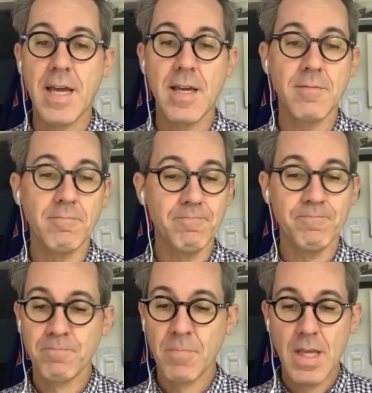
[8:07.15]

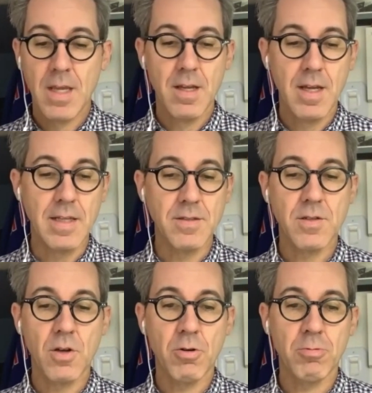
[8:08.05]
Absolutely.
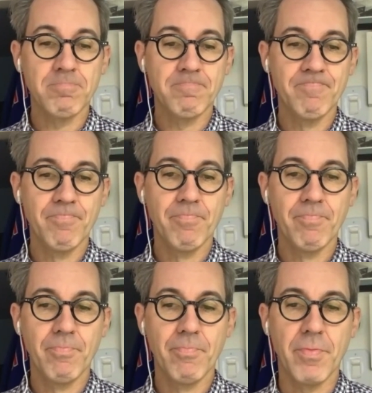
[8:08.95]
And so
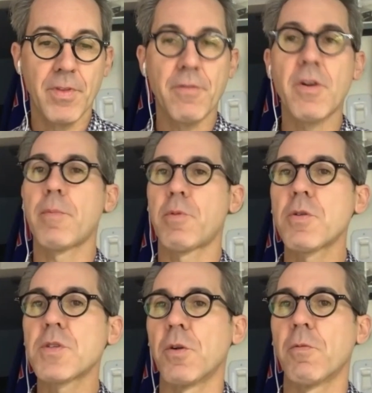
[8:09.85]
they're
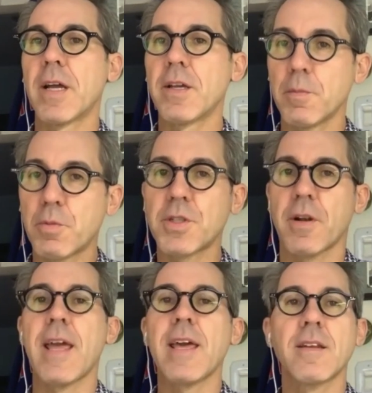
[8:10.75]
very personal, right?
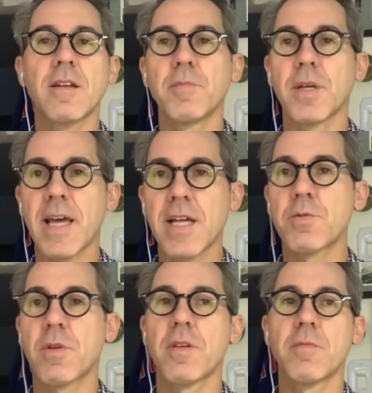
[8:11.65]
You put your hand in them,
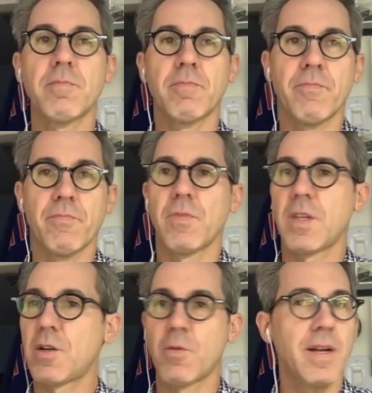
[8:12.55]
you catch with them,
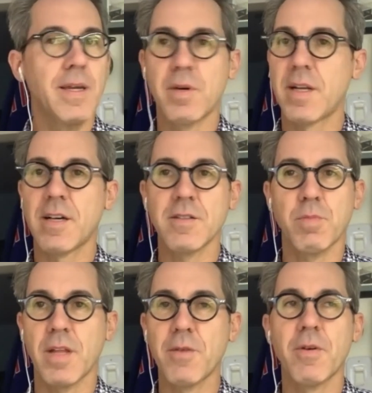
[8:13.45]
you don't want
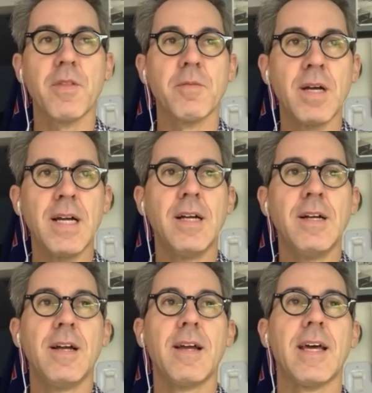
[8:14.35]
anybody else playing with
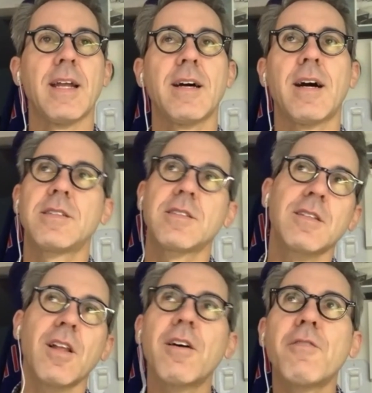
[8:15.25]
them. And
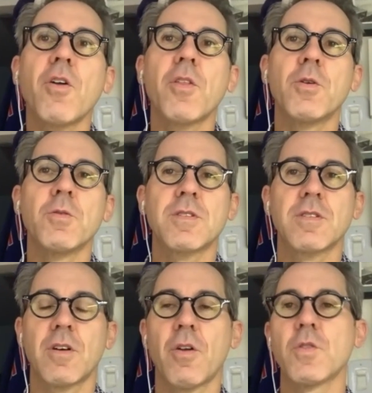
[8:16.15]
I just love all
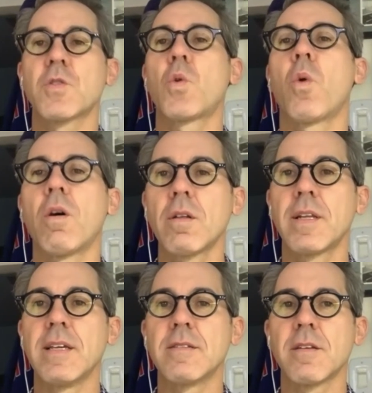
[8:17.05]
those
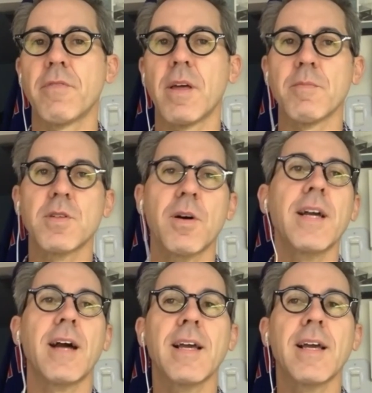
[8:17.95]
qualities of them.